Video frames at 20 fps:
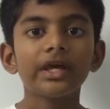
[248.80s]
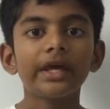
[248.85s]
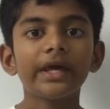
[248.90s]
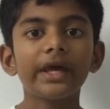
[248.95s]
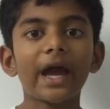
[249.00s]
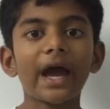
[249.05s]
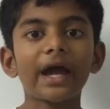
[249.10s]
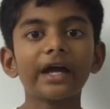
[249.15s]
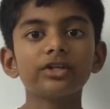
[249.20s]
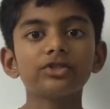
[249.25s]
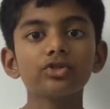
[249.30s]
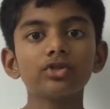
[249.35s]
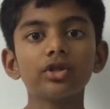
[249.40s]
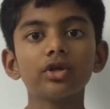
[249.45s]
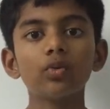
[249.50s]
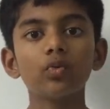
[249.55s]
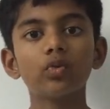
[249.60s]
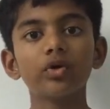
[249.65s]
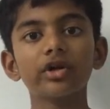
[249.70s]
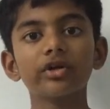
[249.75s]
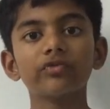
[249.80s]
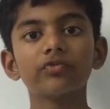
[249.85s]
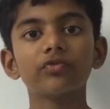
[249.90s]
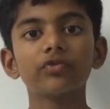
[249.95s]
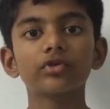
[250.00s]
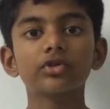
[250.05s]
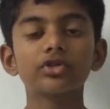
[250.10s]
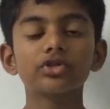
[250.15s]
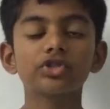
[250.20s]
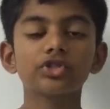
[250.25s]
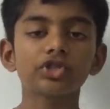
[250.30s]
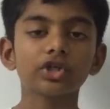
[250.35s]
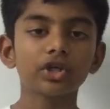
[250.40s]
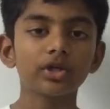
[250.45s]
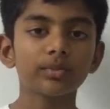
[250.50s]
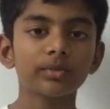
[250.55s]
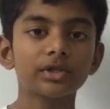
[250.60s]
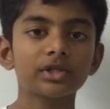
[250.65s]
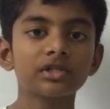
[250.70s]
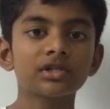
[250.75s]
He actually worked for the
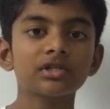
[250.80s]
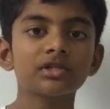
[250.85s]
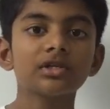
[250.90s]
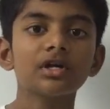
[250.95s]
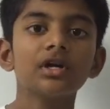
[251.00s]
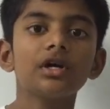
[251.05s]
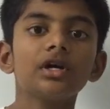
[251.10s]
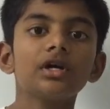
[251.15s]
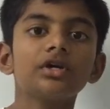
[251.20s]
Germans